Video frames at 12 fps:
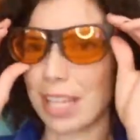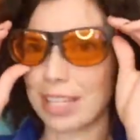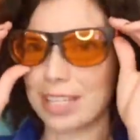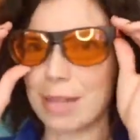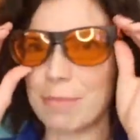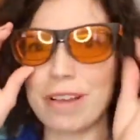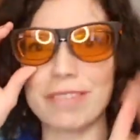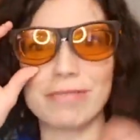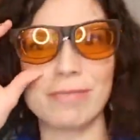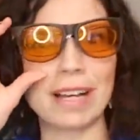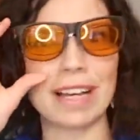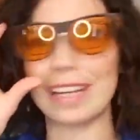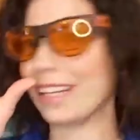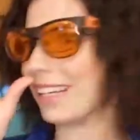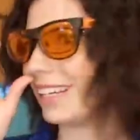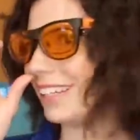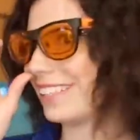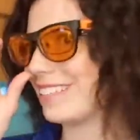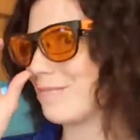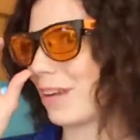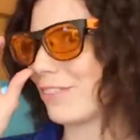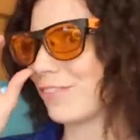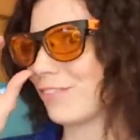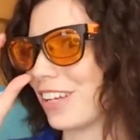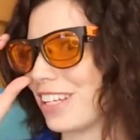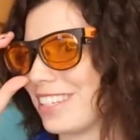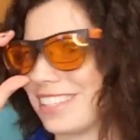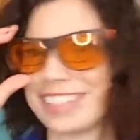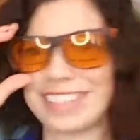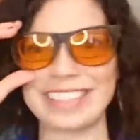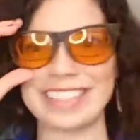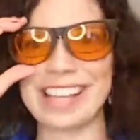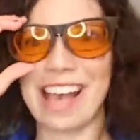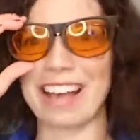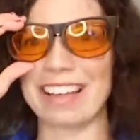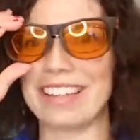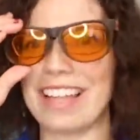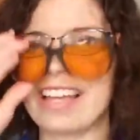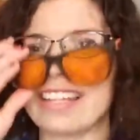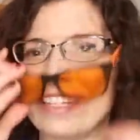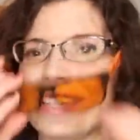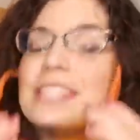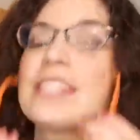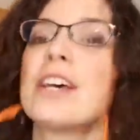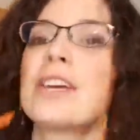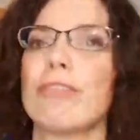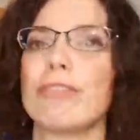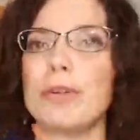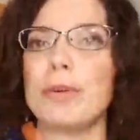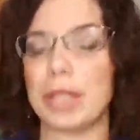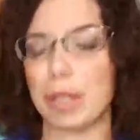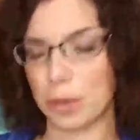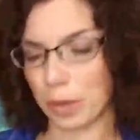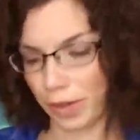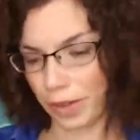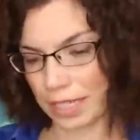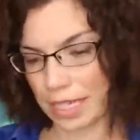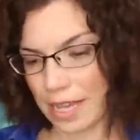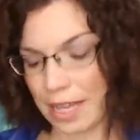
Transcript: Some of my my Fritz glasses for viewing the corals.